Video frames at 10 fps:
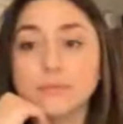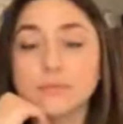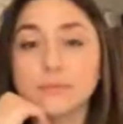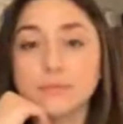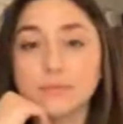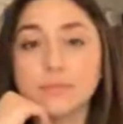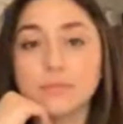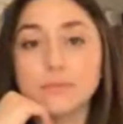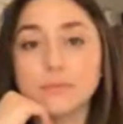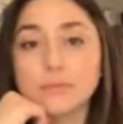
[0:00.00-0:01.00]

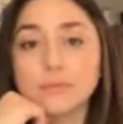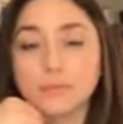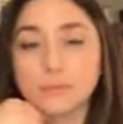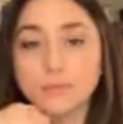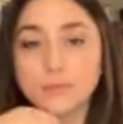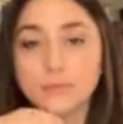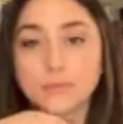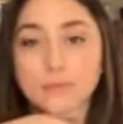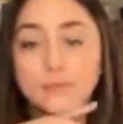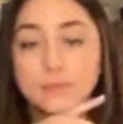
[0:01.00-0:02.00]

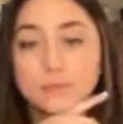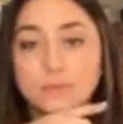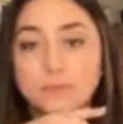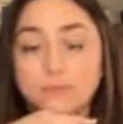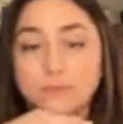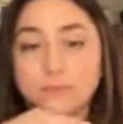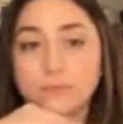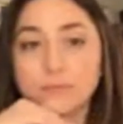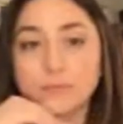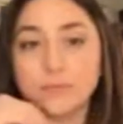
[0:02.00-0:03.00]

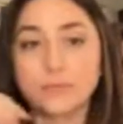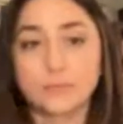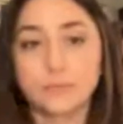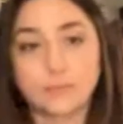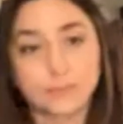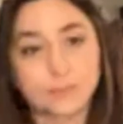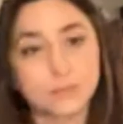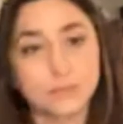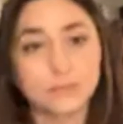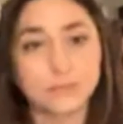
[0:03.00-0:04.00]

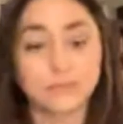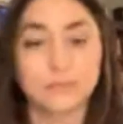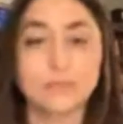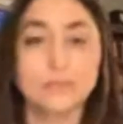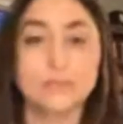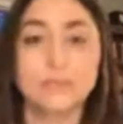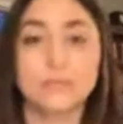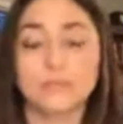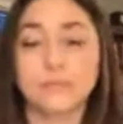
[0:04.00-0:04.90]
The person shown says nothing.